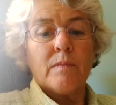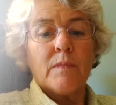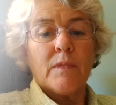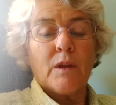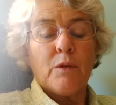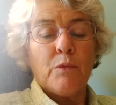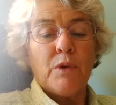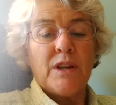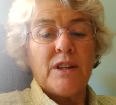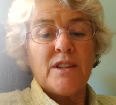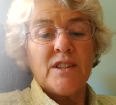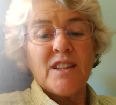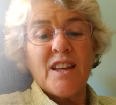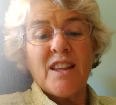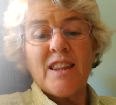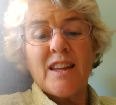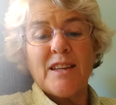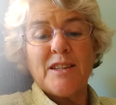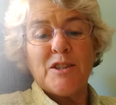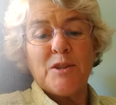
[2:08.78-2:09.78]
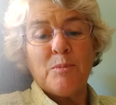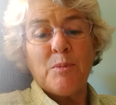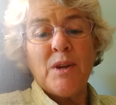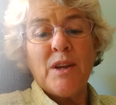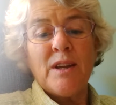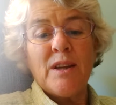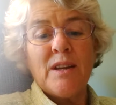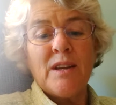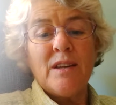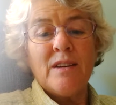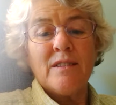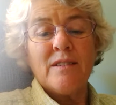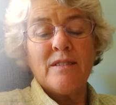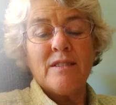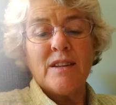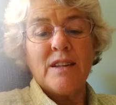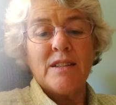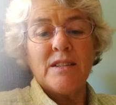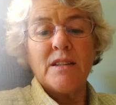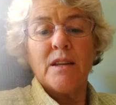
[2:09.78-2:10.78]
when he said that to me,
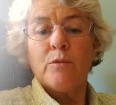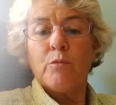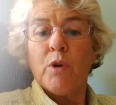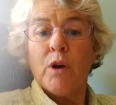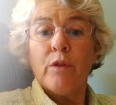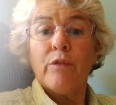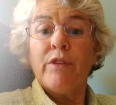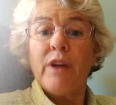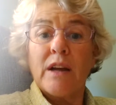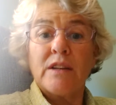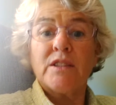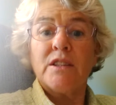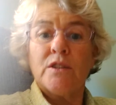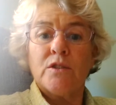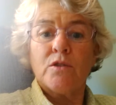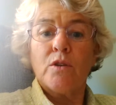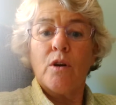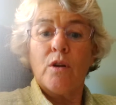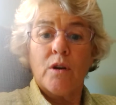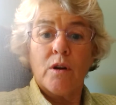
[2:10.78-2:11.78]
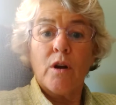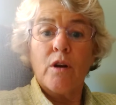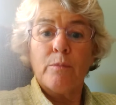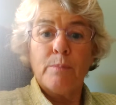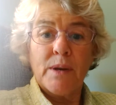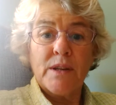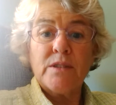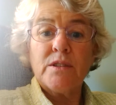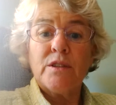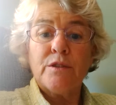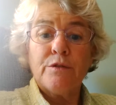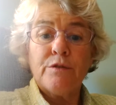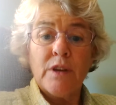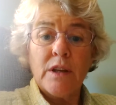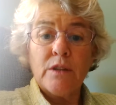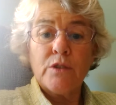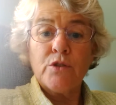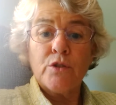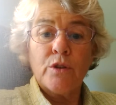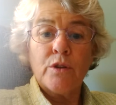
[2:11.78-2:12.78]
he said, well, vaccines are our best
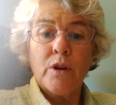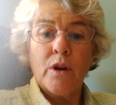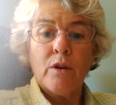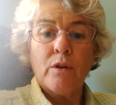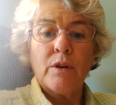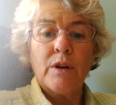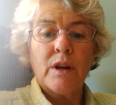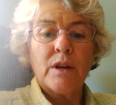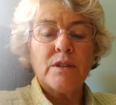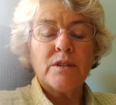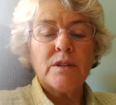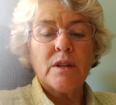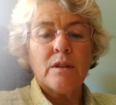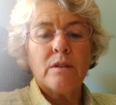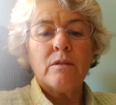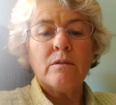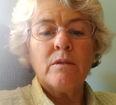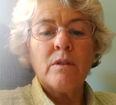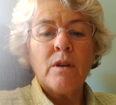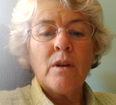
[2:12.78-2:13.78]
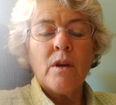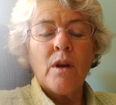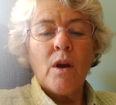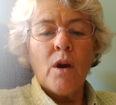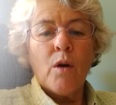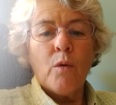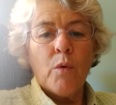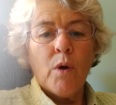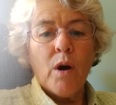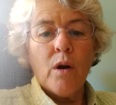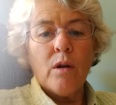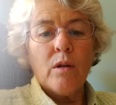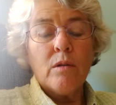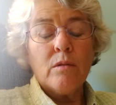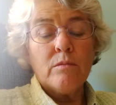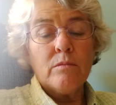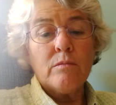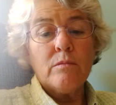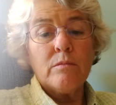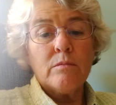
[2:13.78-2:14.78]
defense, and I said,
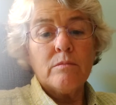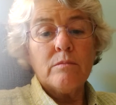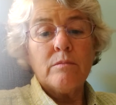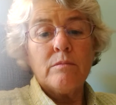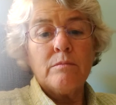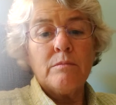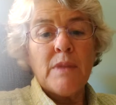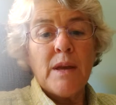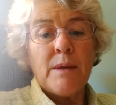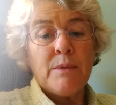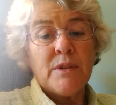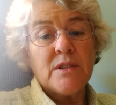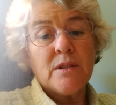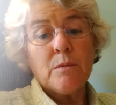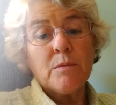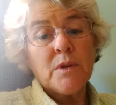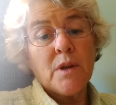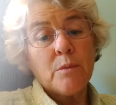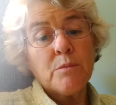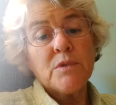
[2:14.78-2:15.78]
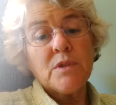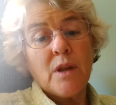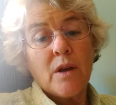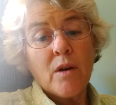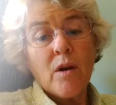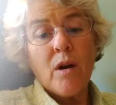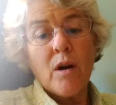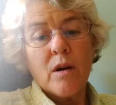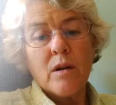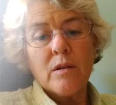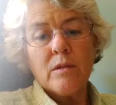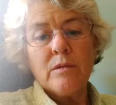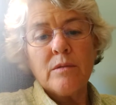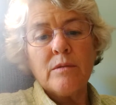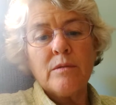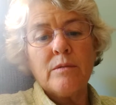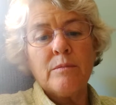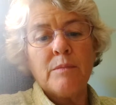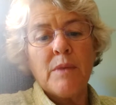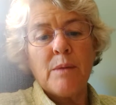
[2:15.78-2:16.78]
well, maybe sometimes they are,
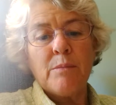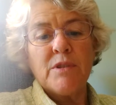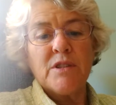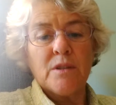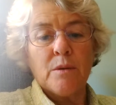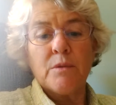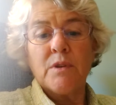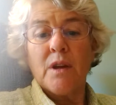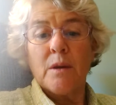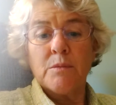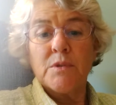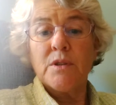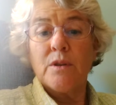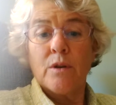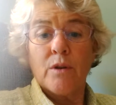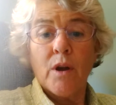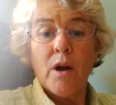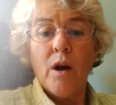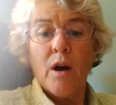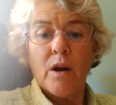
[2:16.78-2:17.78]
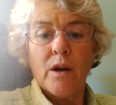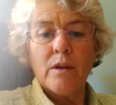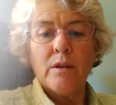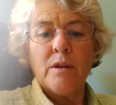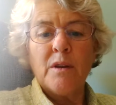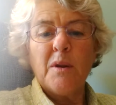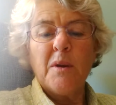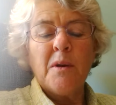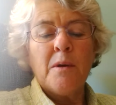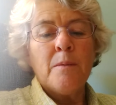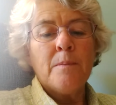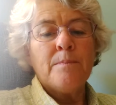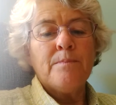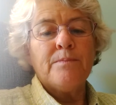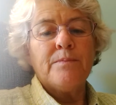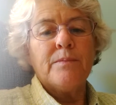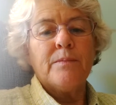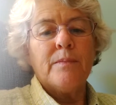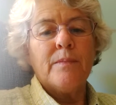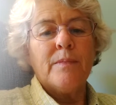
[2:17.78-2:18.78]
and maybe sometimes they're not.
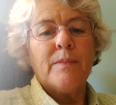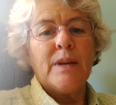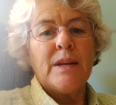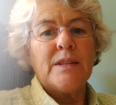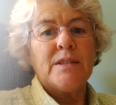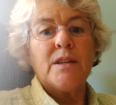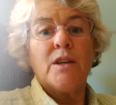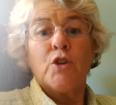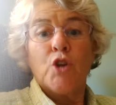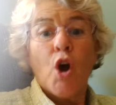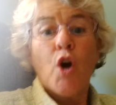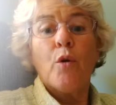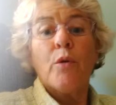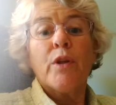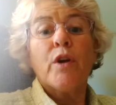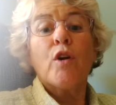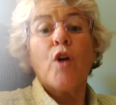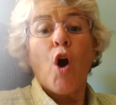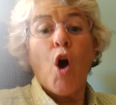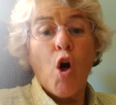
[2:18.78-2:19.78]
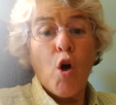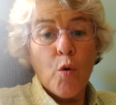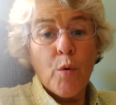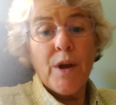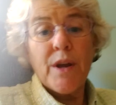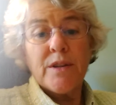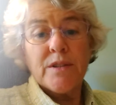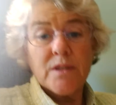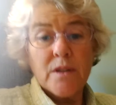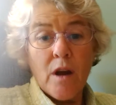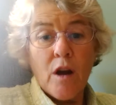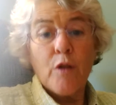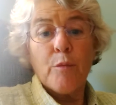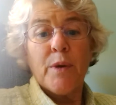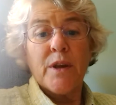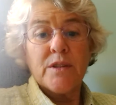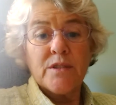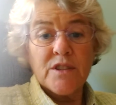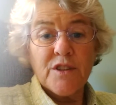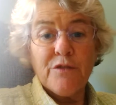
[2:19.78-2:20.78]
He said, no, they're always our
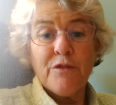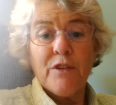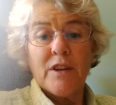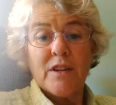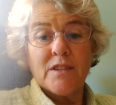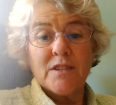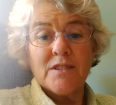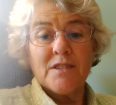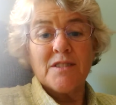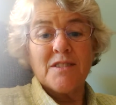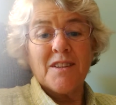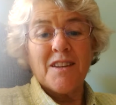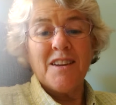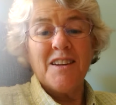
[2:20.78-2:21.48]
best defense.